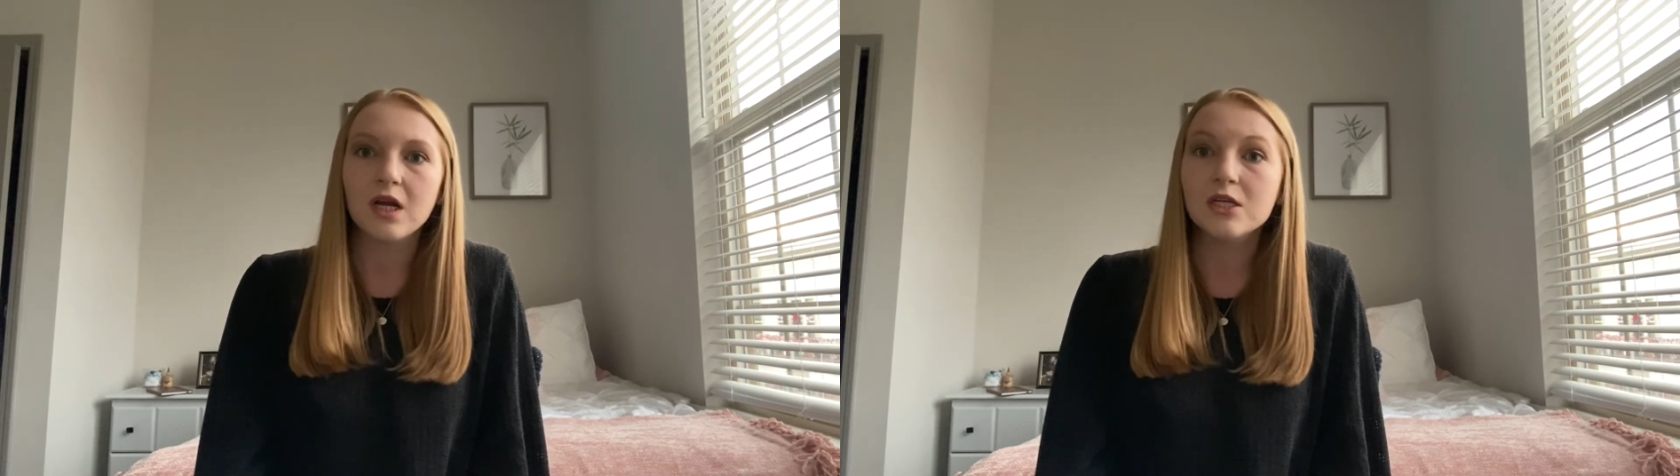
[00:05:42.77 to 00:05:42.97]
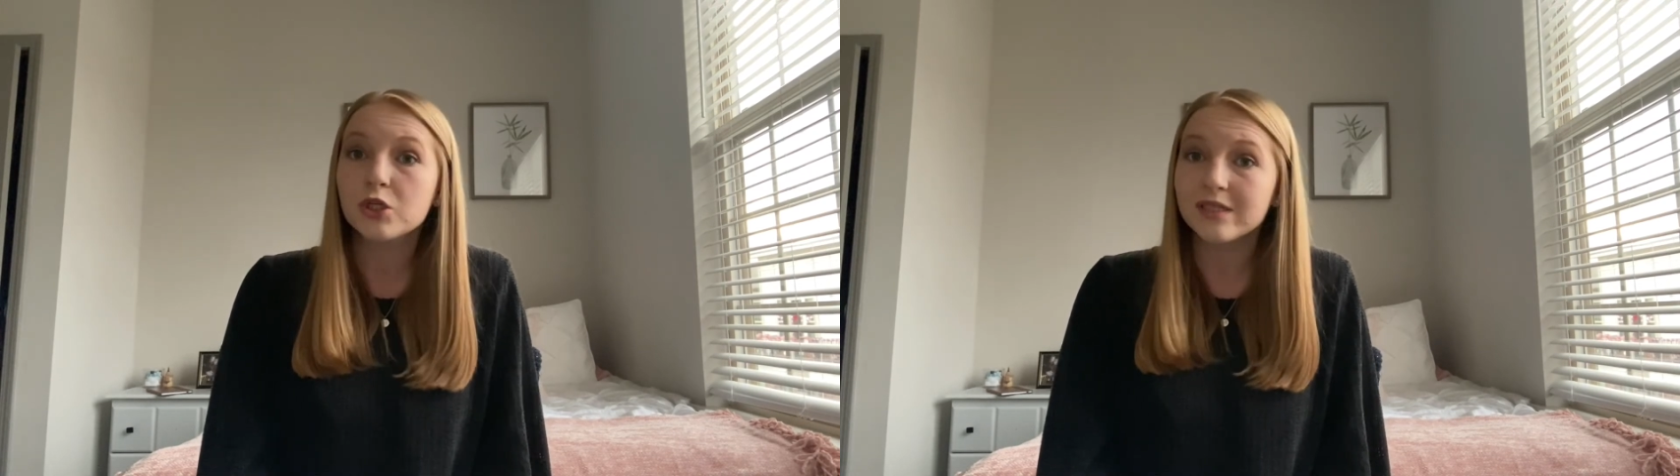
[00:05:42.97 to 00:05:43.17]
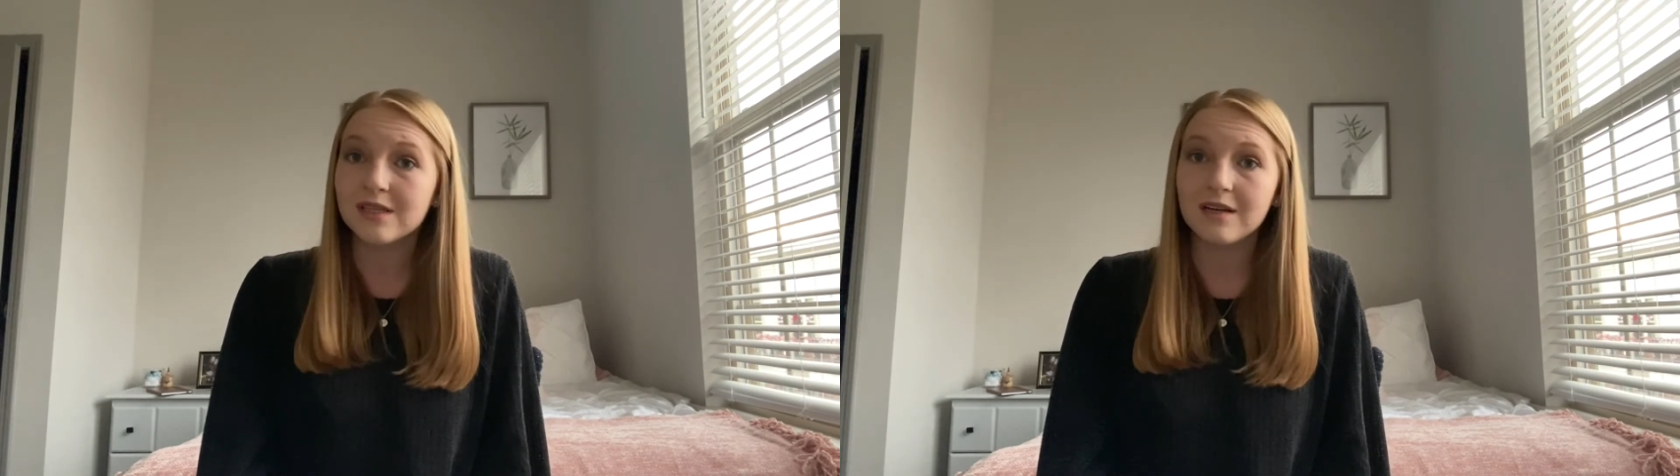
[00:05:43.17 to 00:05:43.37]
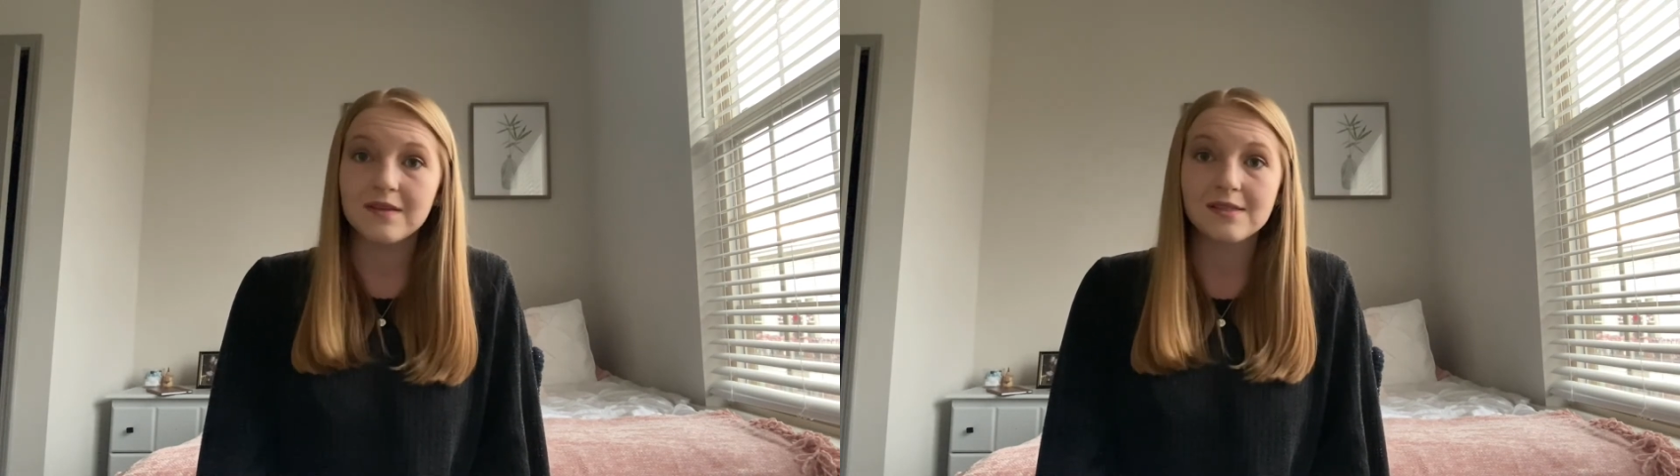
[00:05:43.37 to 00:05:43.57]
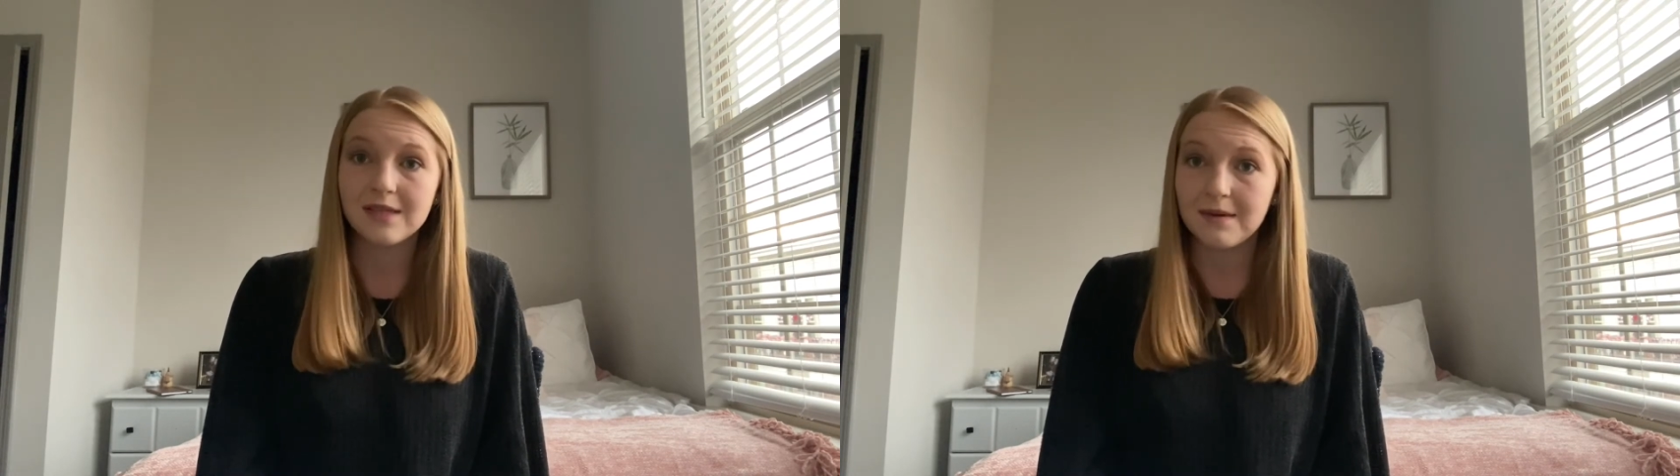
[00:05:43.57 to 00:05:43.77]
interested in the
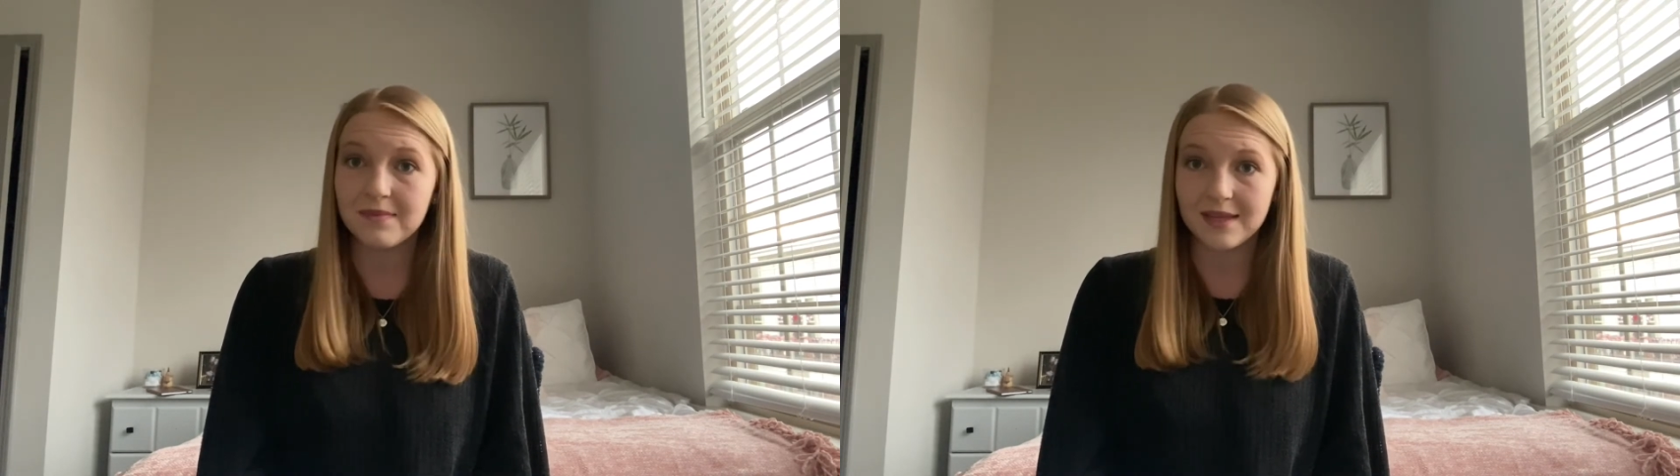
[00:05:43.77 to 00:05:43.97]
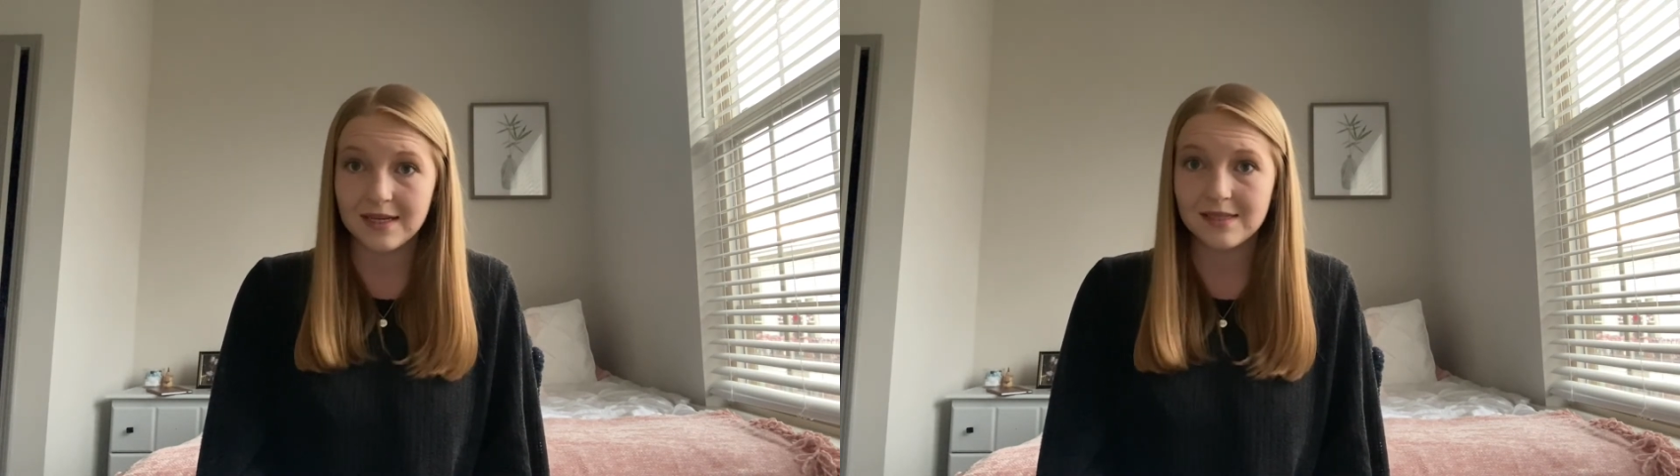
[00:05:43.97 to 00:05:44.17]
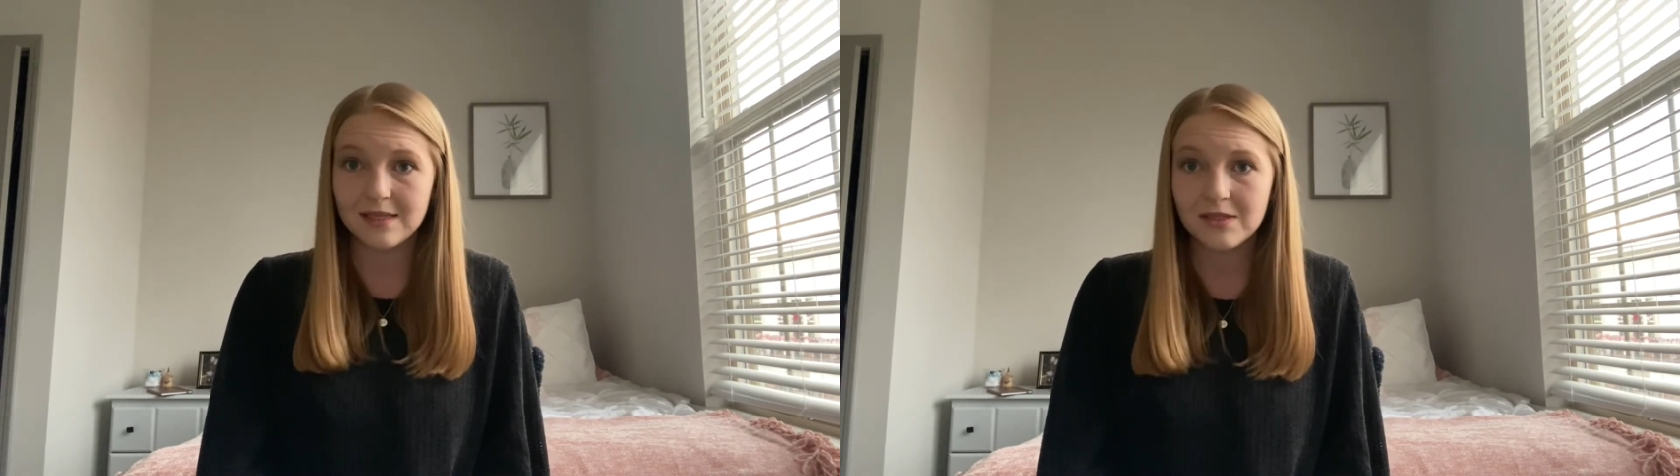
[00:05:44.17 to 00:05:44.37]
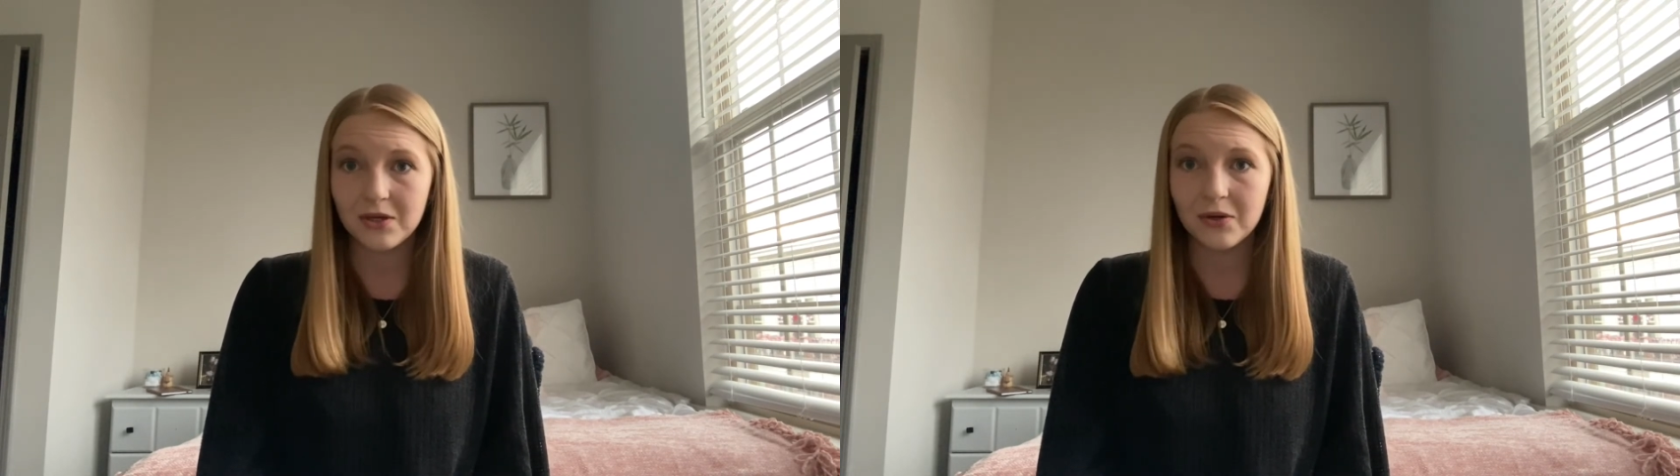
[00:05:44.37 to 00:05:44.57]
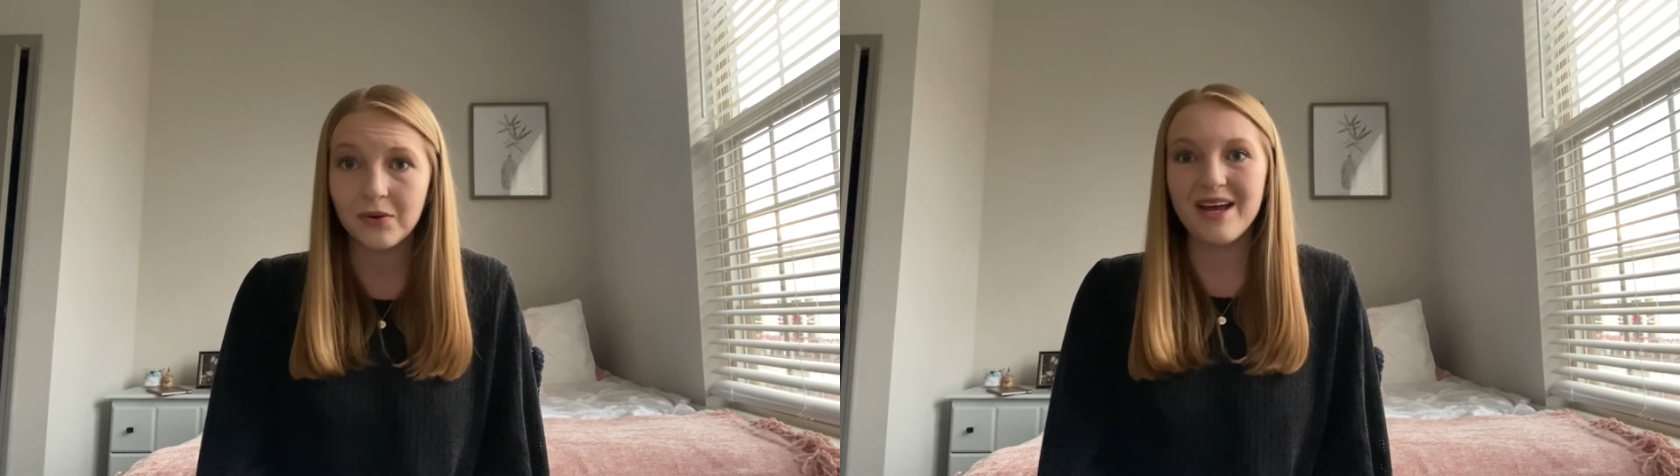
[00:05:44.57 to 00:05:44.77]
same things as you,